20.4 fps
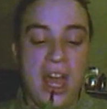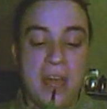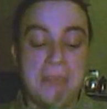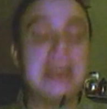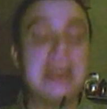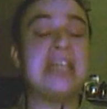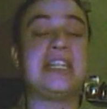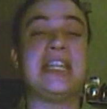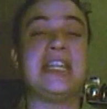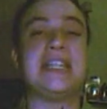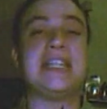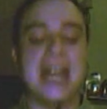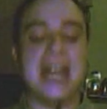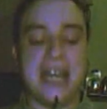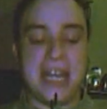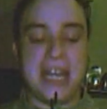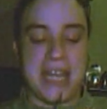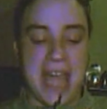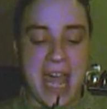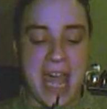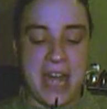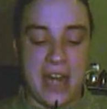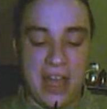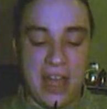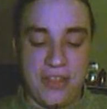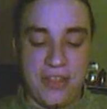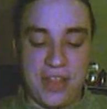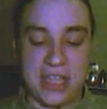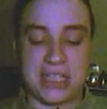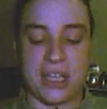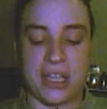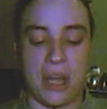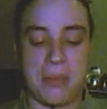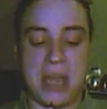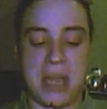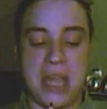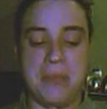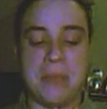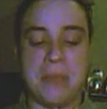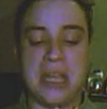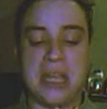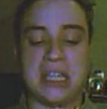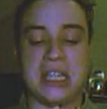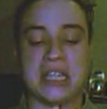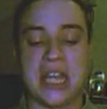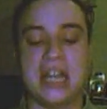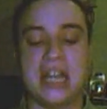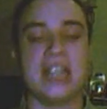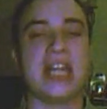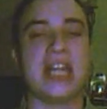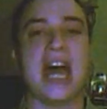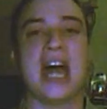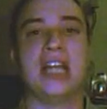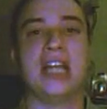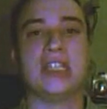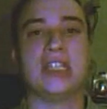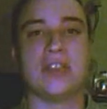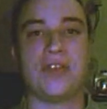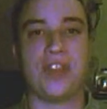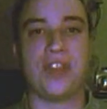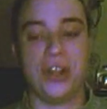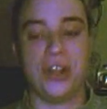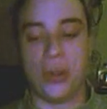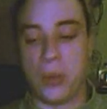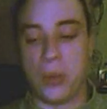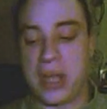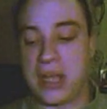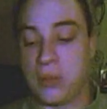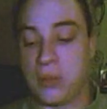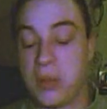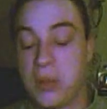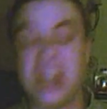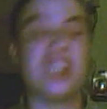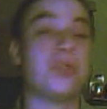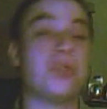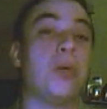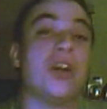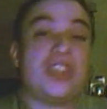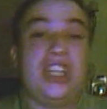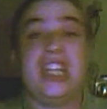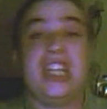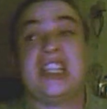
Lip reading: meets his end again, and this time he meets his end at the hands of Thunderwing, which wasn't